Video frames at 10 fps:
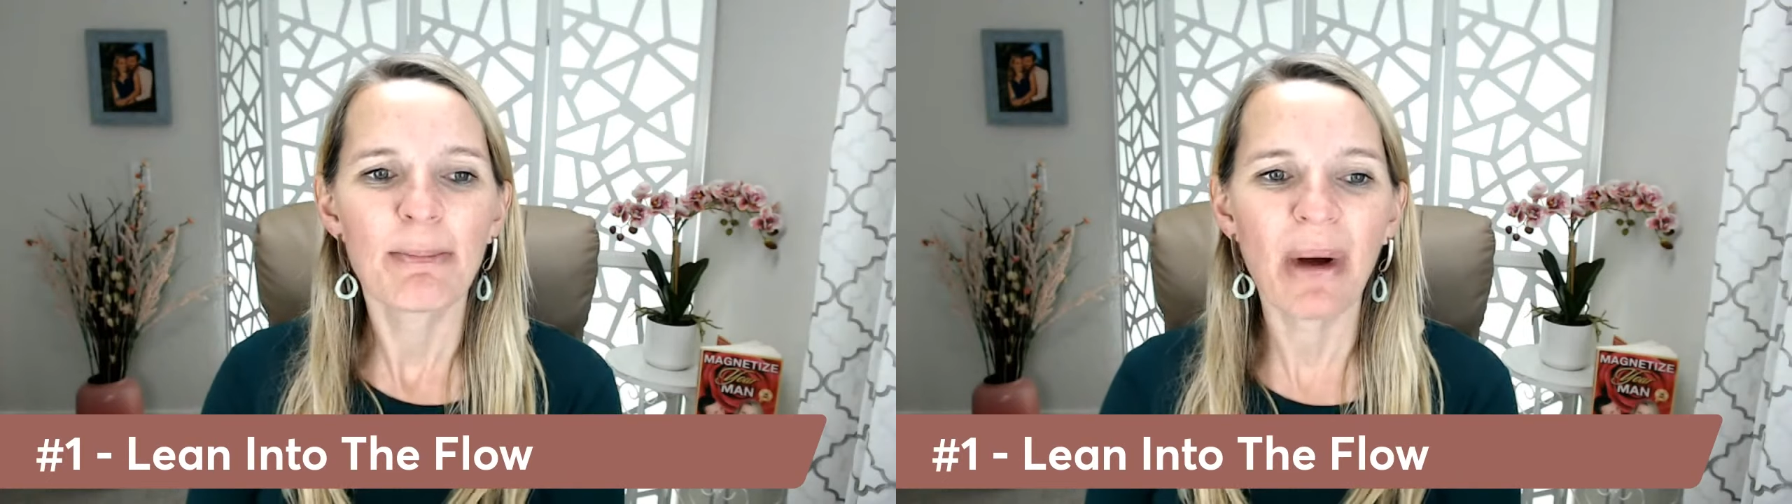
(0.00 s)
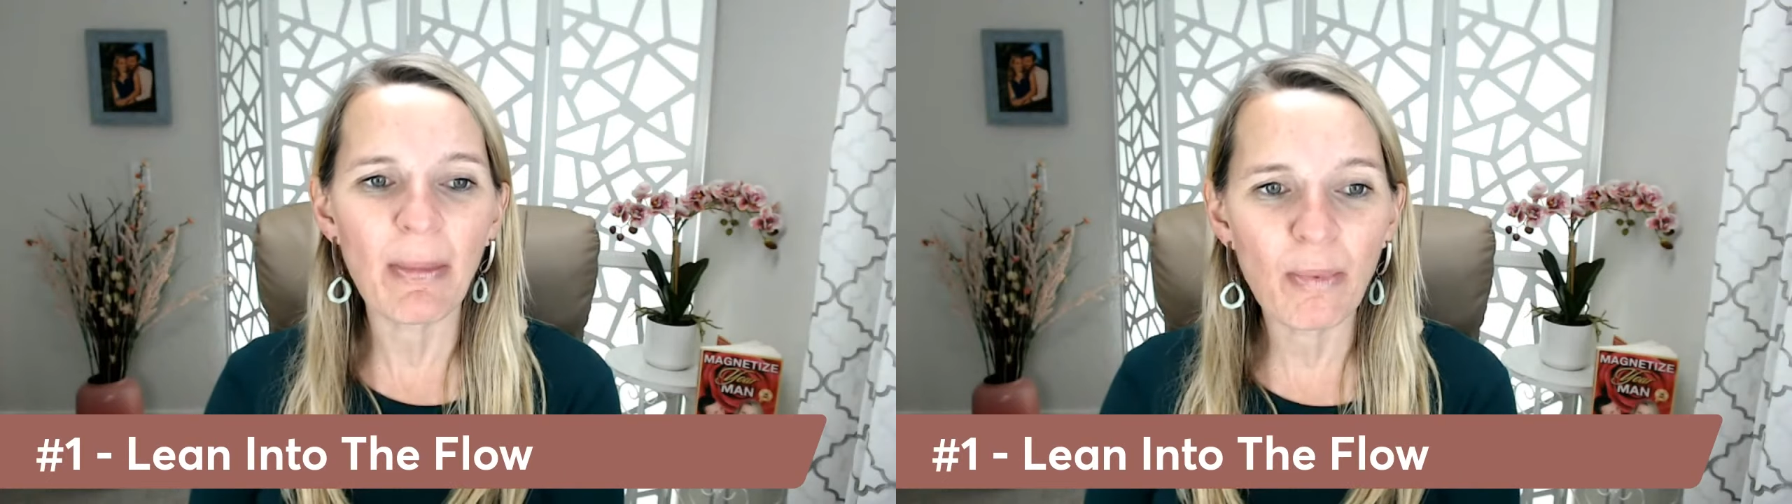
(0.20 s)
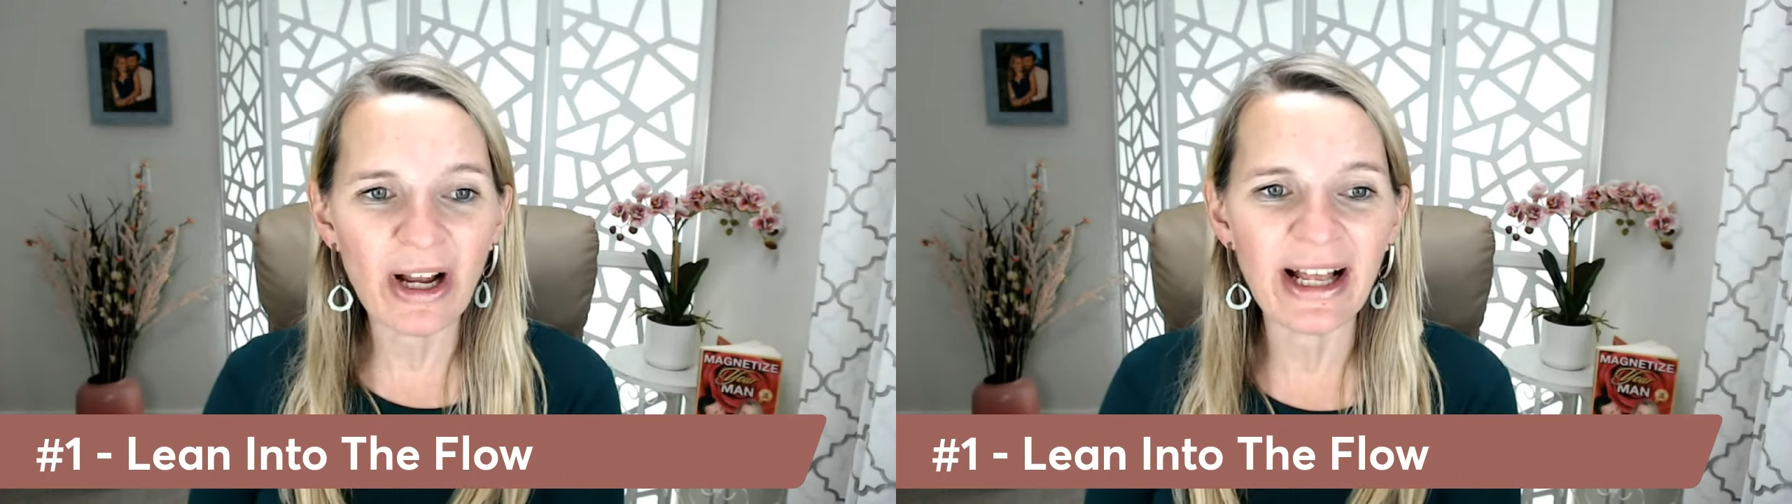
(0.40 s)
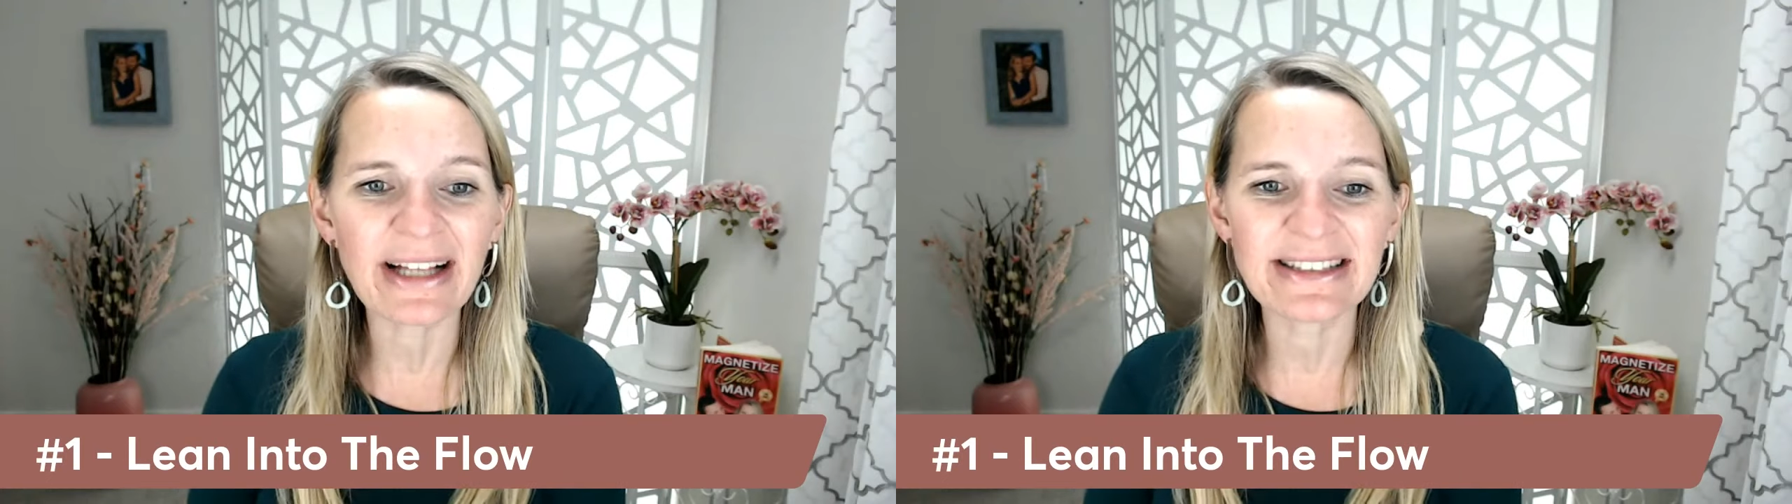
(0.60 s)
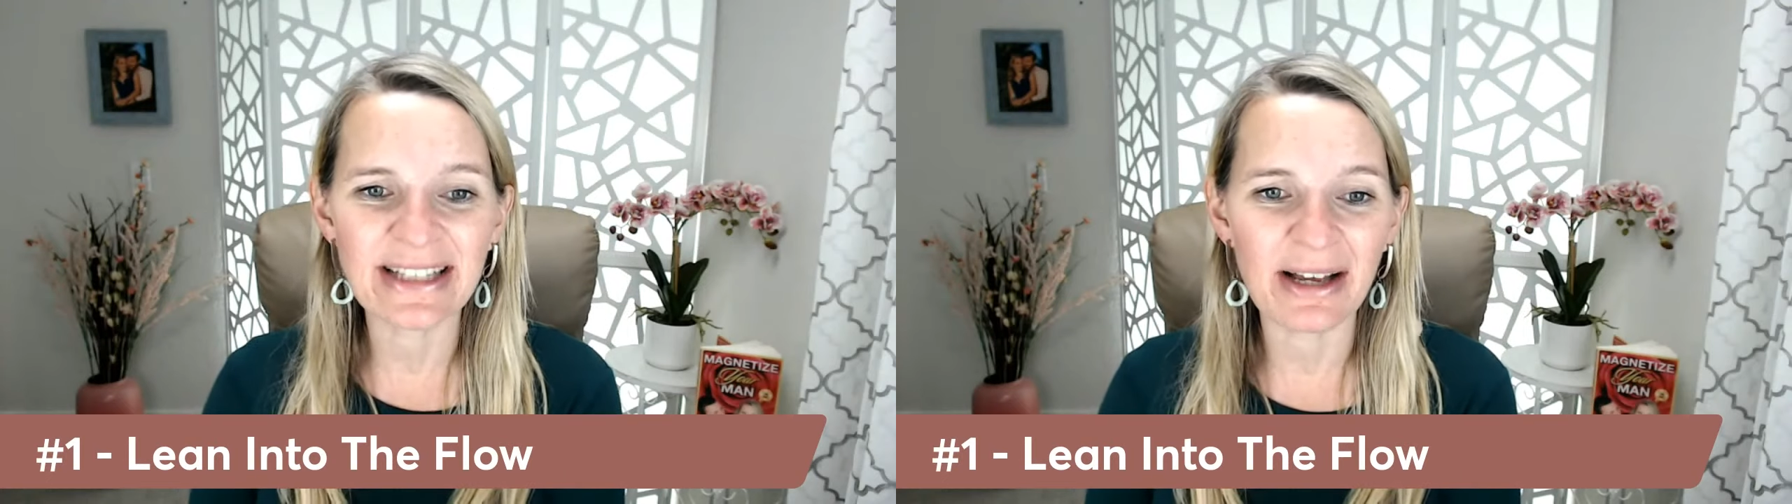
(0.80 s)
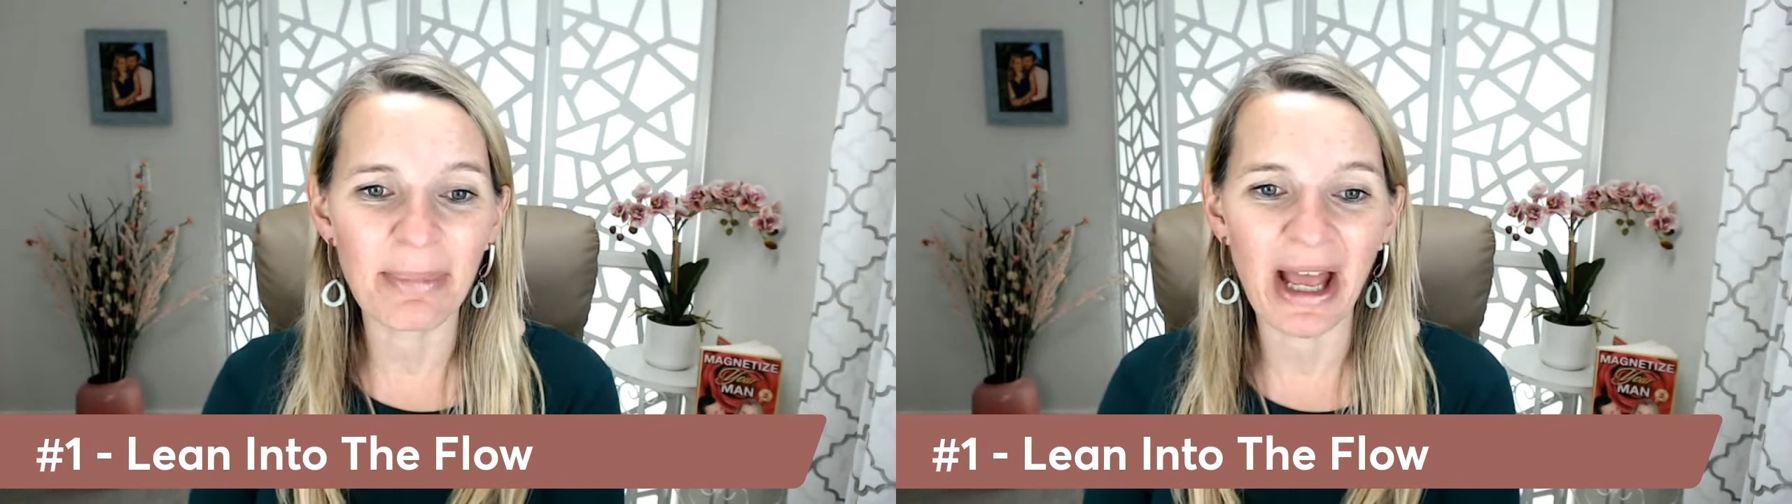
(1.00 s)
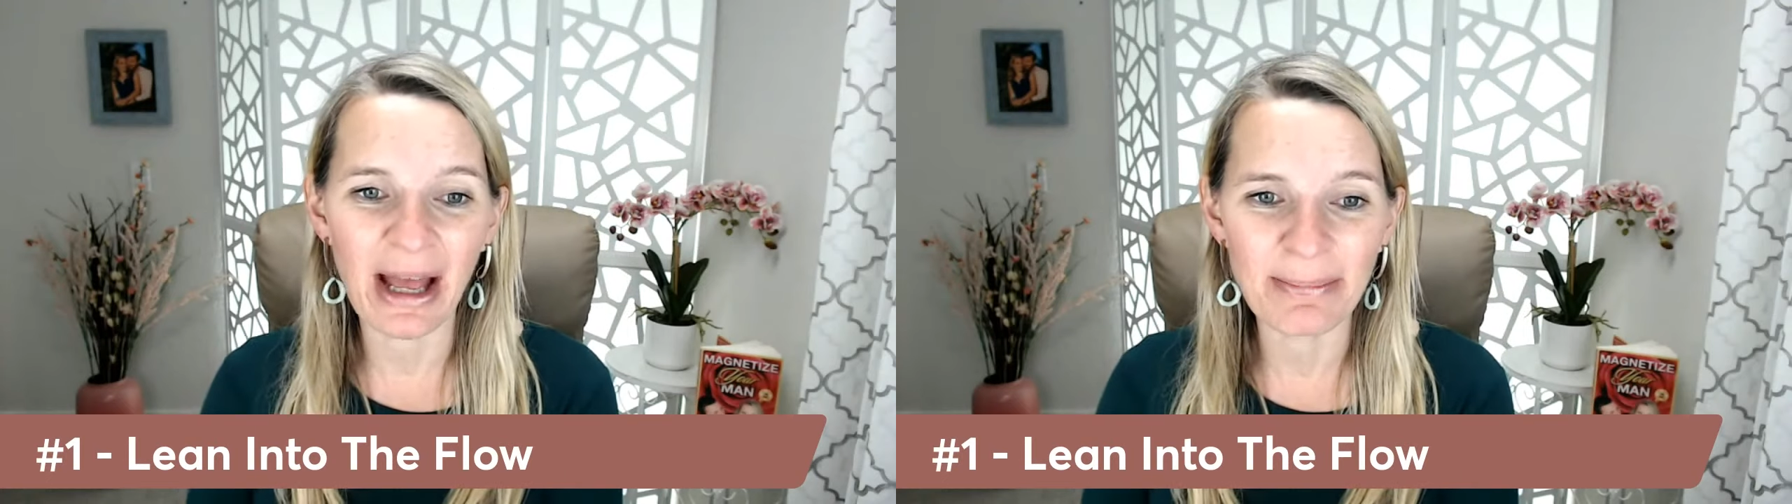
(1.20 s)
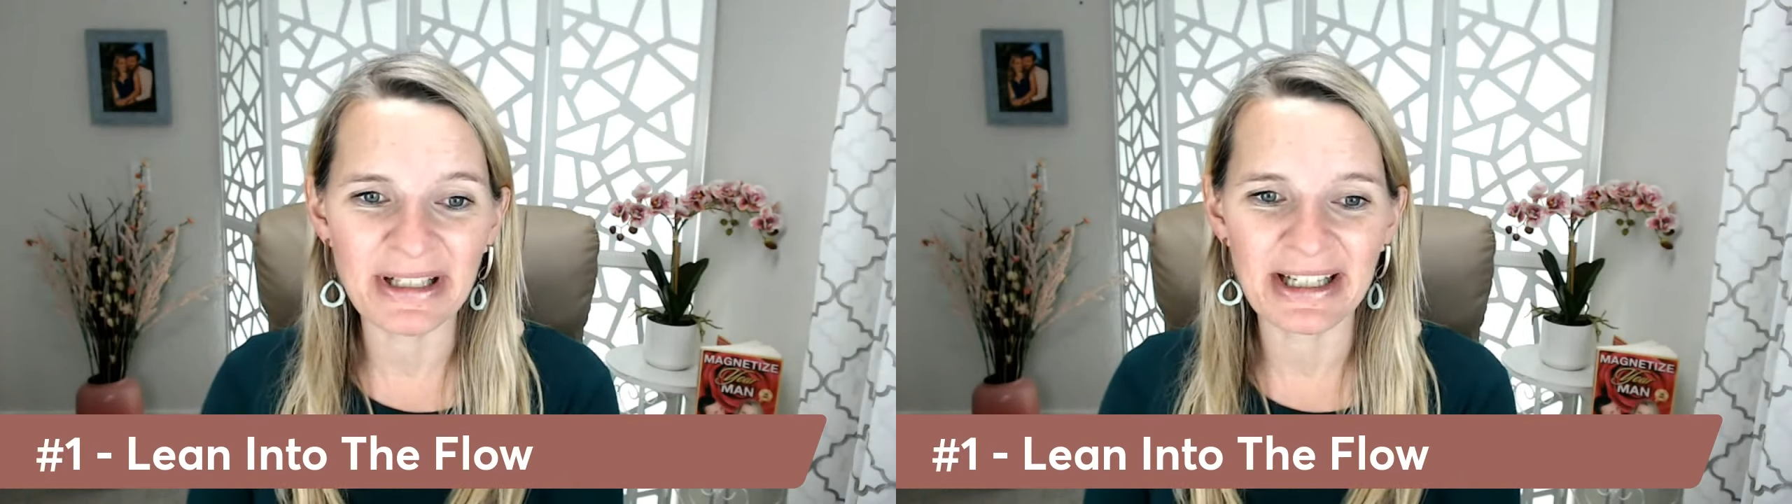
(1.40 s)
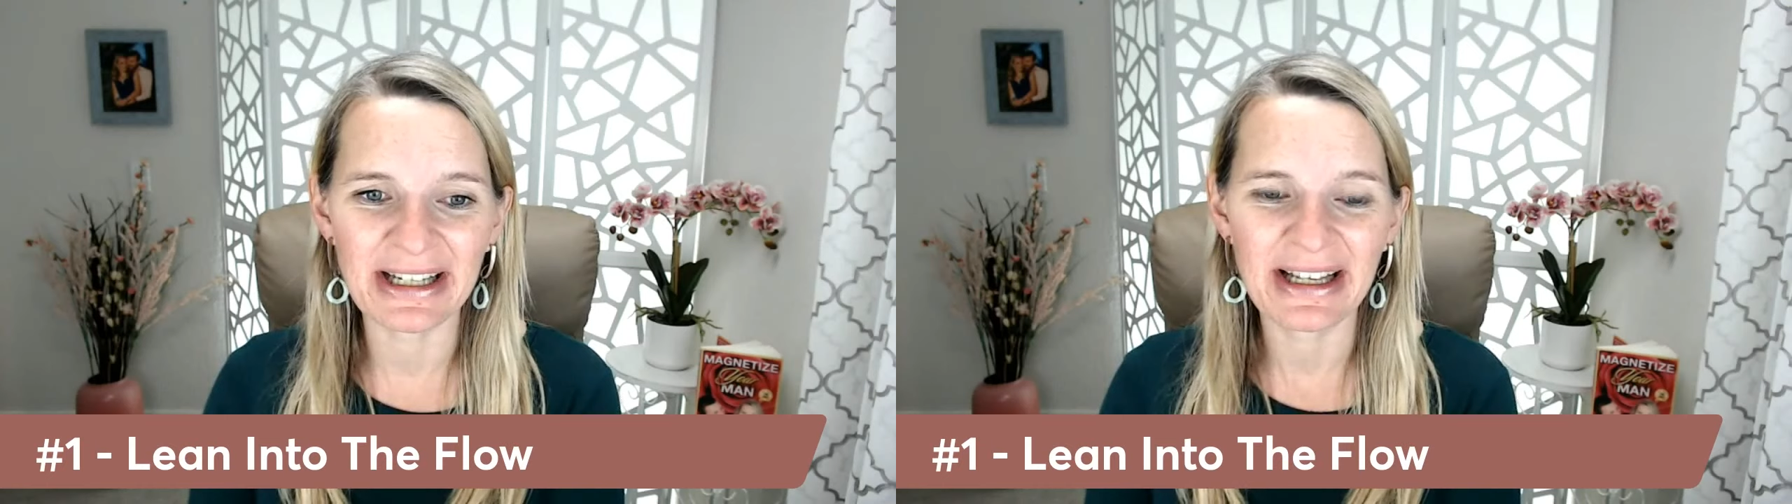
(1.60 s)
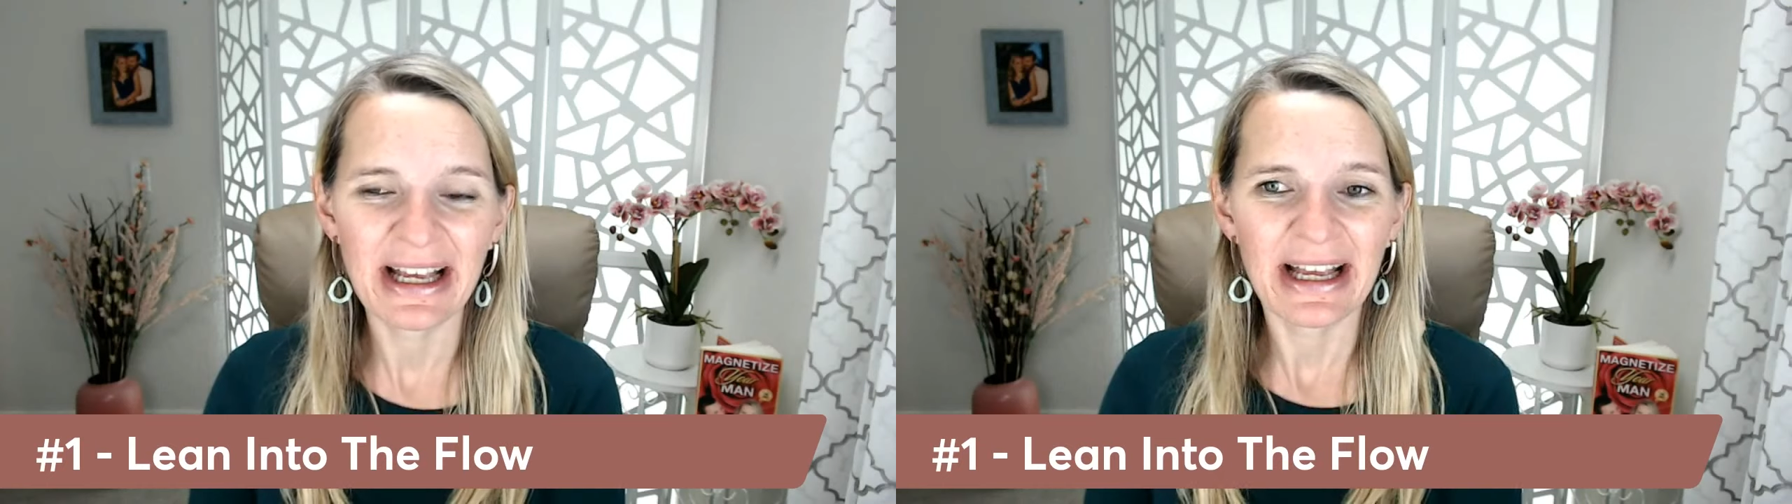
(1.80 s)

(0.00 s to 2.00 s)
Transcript: But what ends up happening